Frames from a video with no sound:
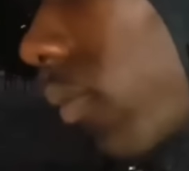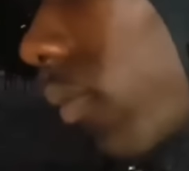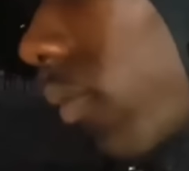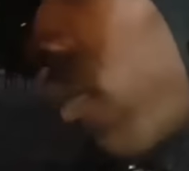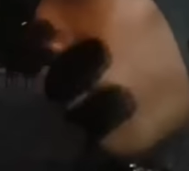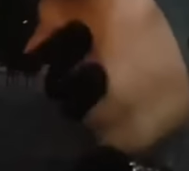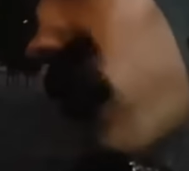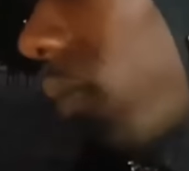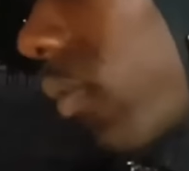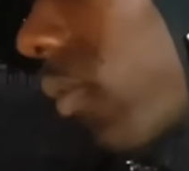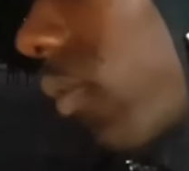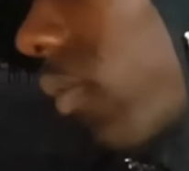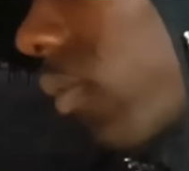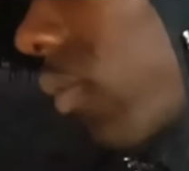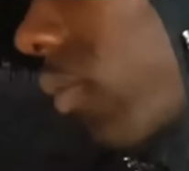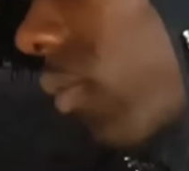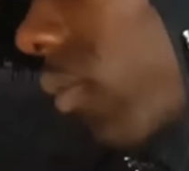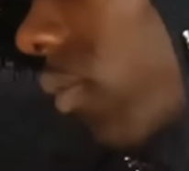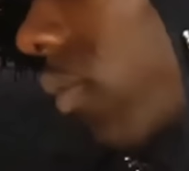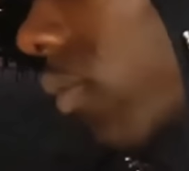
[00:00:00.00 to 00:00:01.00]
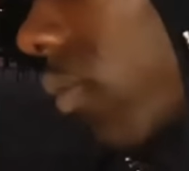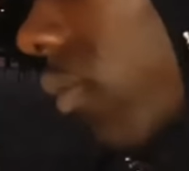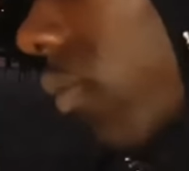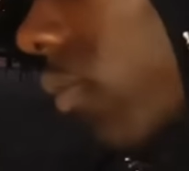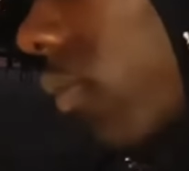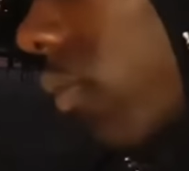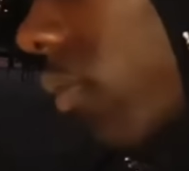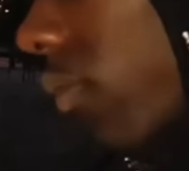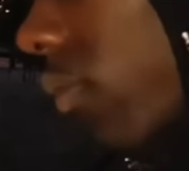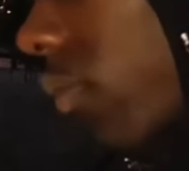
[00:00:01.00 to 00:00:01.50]

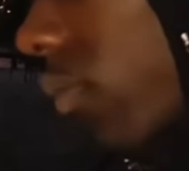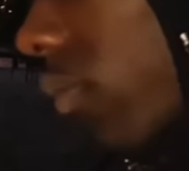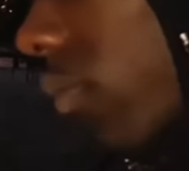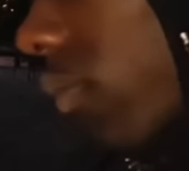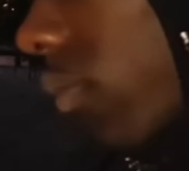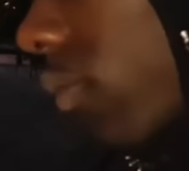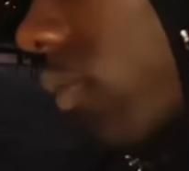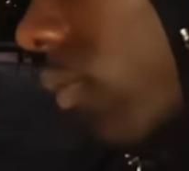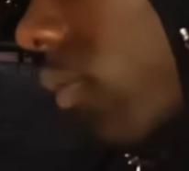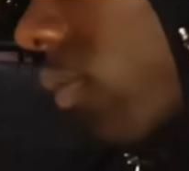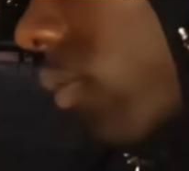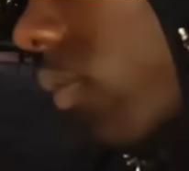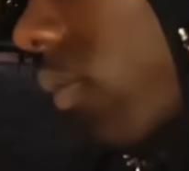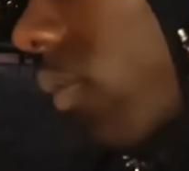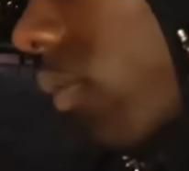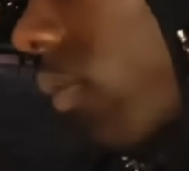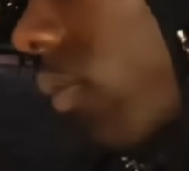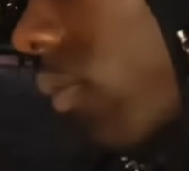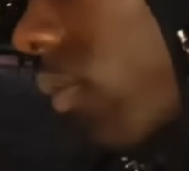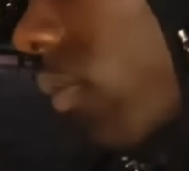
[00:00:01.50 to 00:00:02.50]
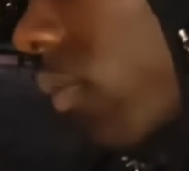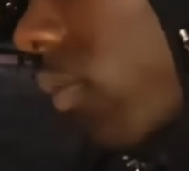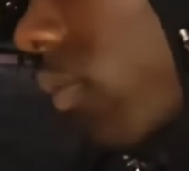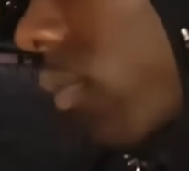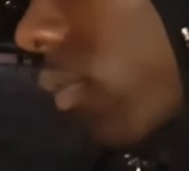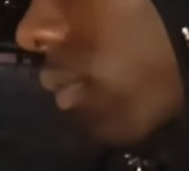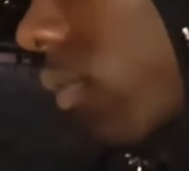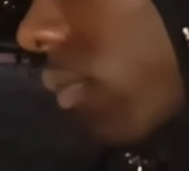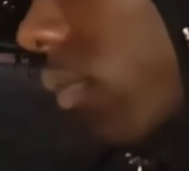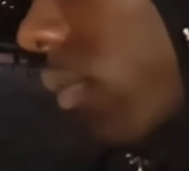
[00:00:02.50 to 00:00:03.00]

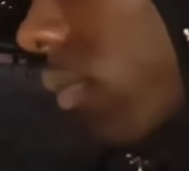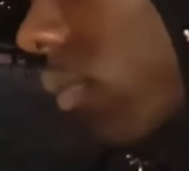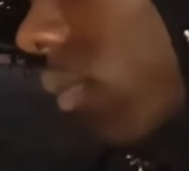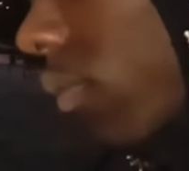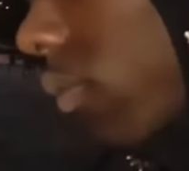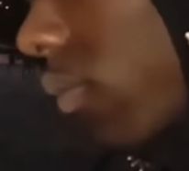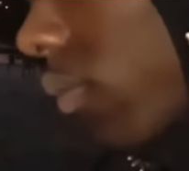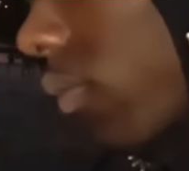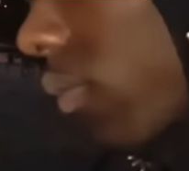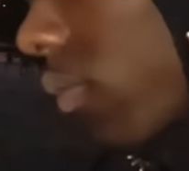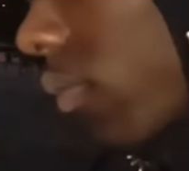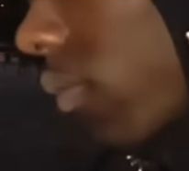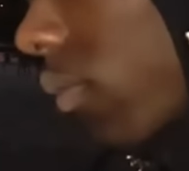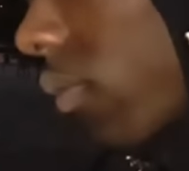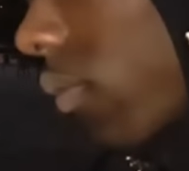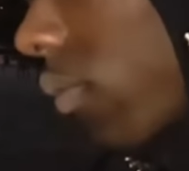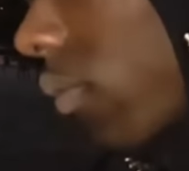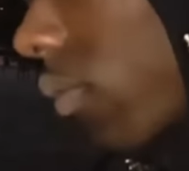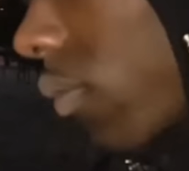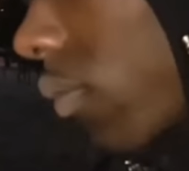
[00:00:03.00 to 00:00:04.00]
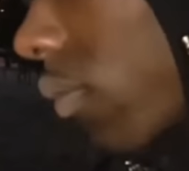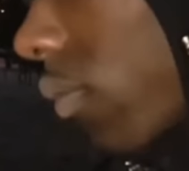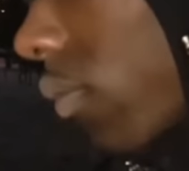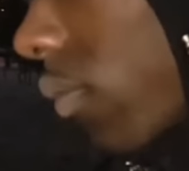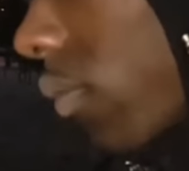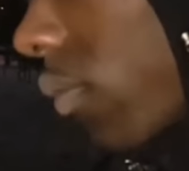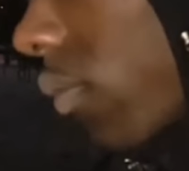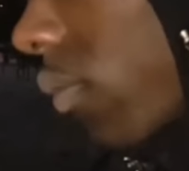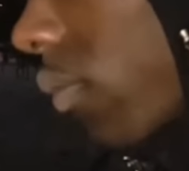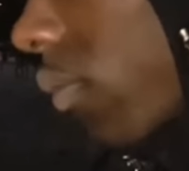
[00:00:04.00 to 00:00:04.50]

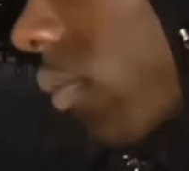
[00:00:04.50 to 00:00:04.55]
(silent)